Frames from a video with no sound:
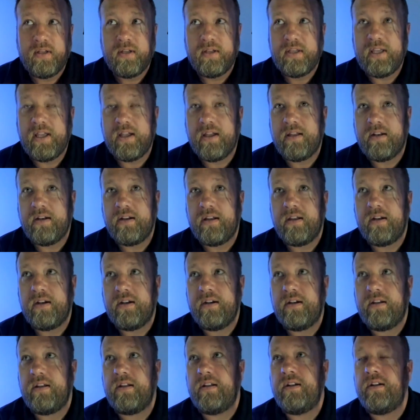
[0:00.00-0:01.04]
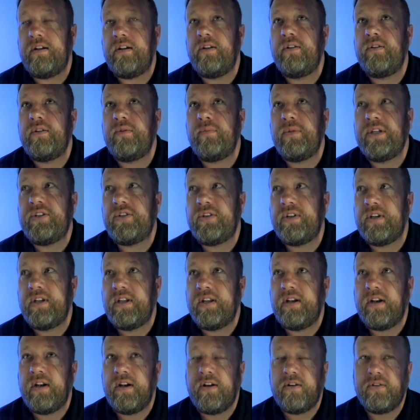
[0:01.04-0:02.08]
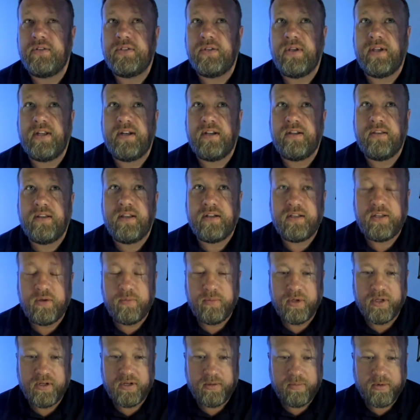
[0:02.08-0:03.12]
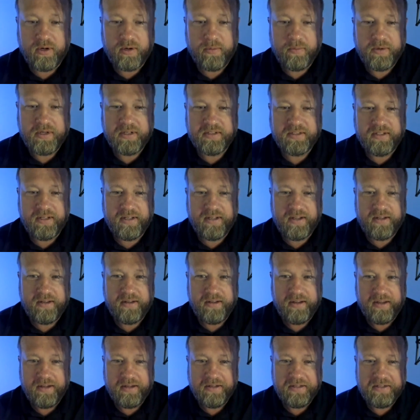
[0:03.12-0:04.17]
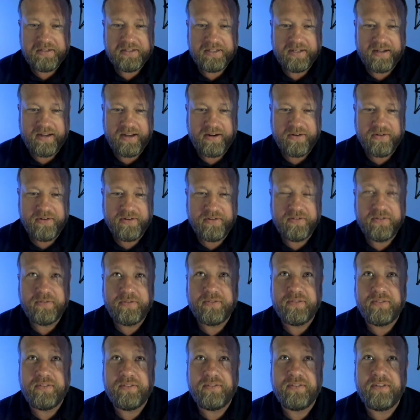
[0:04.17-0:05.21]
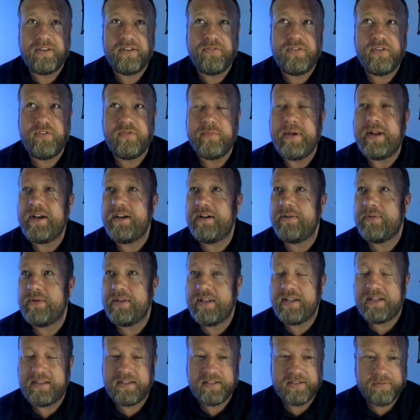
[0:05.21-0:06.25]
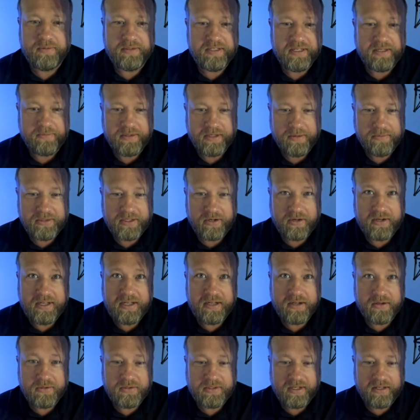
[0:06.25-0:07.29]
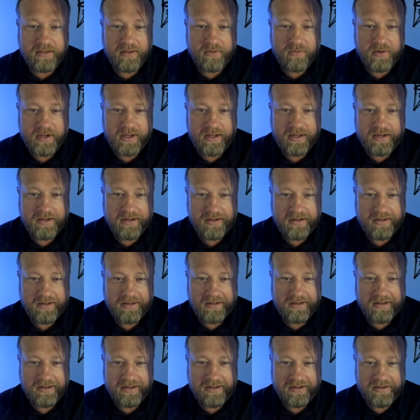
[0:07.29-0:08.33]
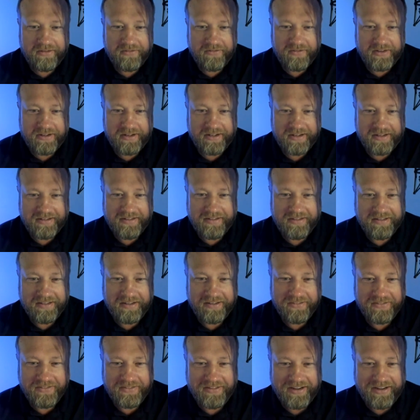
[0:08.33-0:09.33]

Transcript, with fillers: Yeah, and and I and I know you mentioned it. I'd also add in that humility part because uh, so, I don't know if if you've met anyone like this, but sometimes our egos get in the way of uh, of,